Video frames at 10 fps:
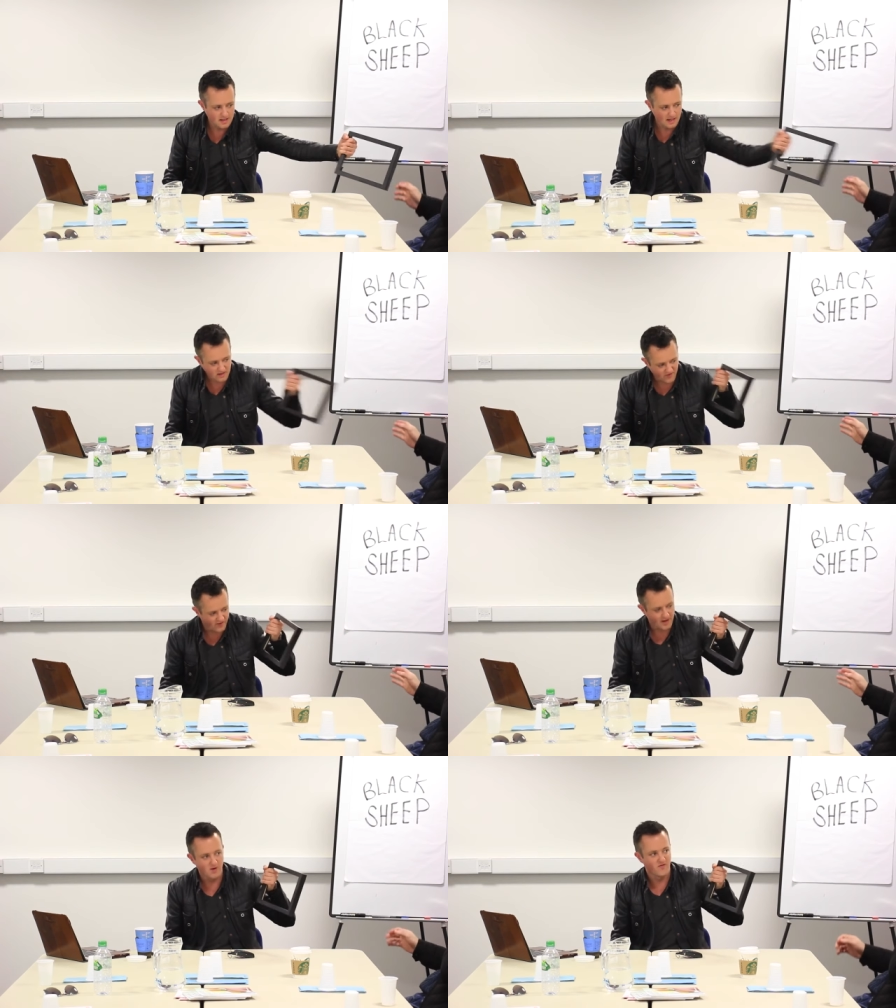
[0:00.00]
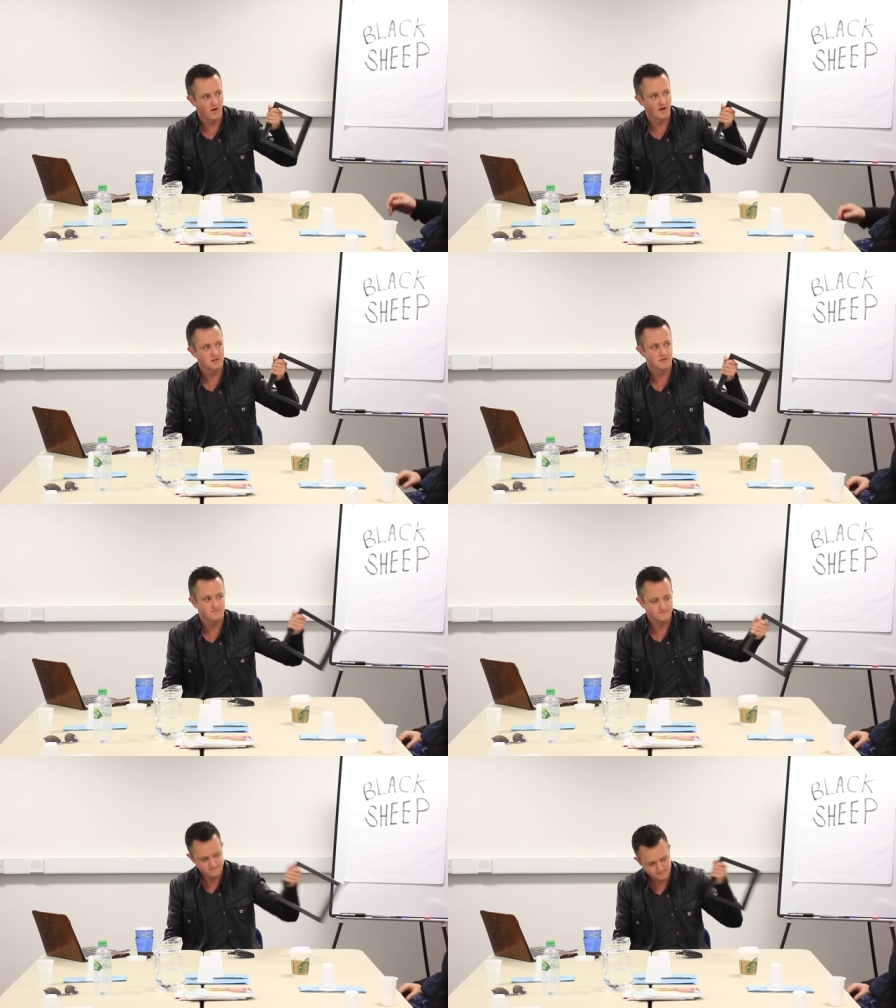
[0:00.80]
take the frame off
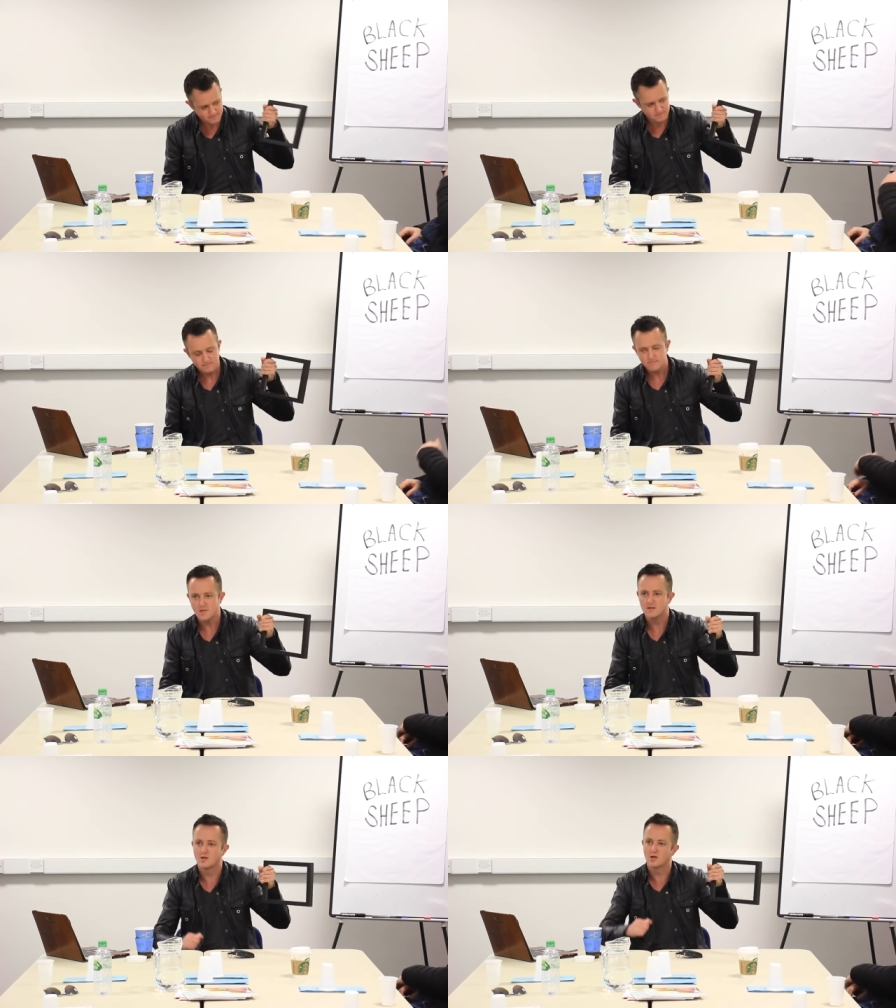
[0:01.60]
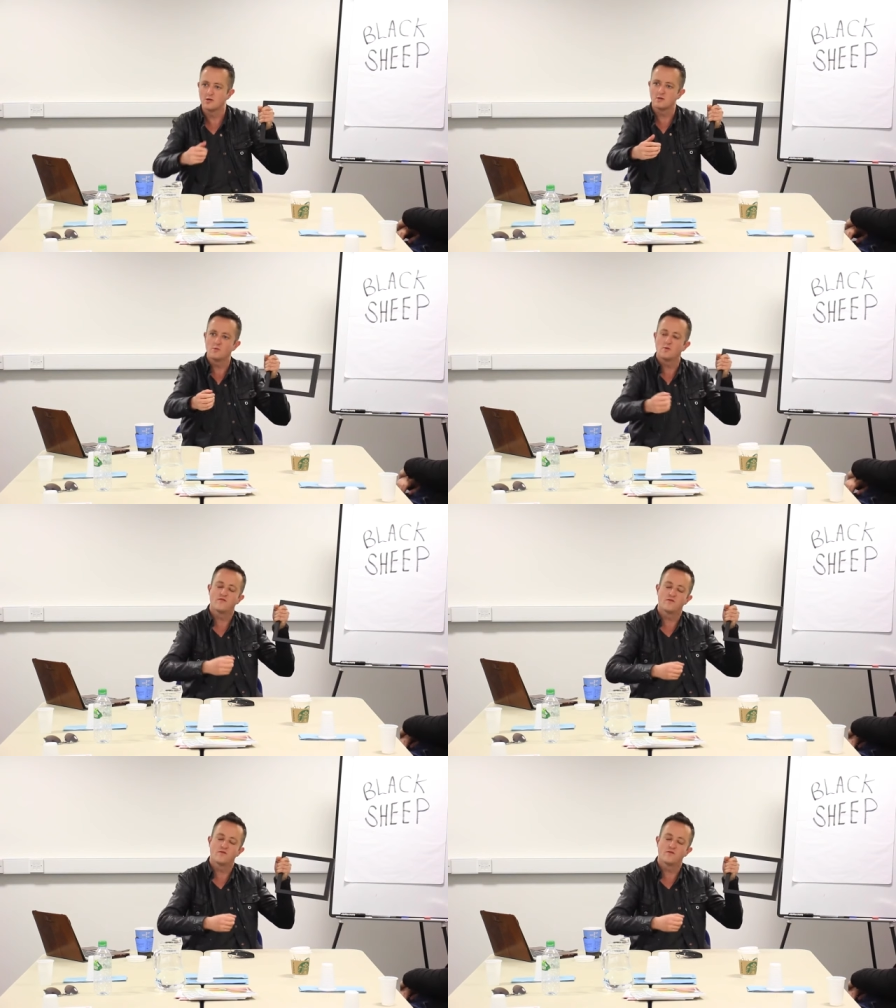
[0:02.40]
us, the girl,